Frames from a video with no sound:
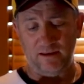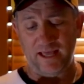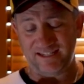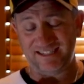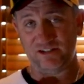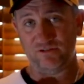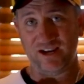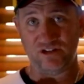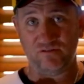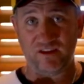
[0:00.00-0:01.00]
latest
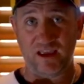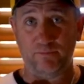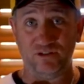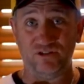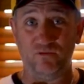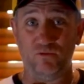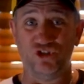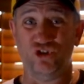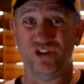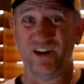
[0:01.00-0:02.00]
iteration of the AirPods 3, which
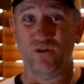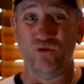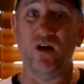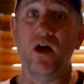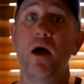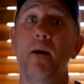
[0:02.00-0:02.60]
should get all the